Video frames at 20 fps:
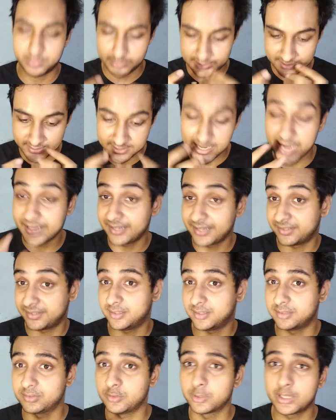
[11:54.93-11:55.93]

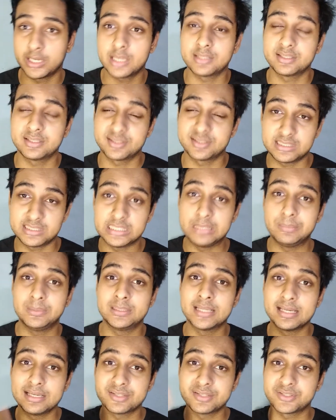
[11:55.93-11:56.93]
sinuses. Okay, the steam
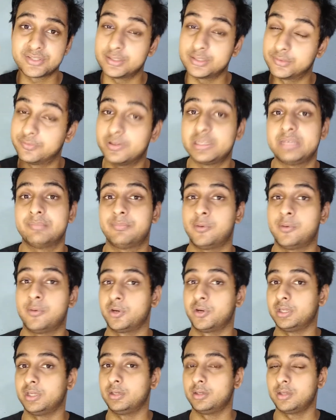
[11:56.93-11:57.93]
inhalation is very
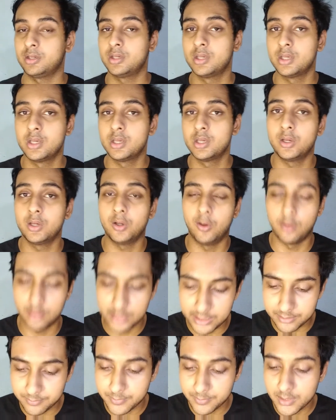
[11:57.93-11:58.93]
important. All
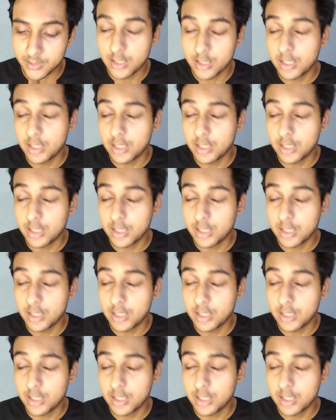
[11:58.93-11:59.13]
right,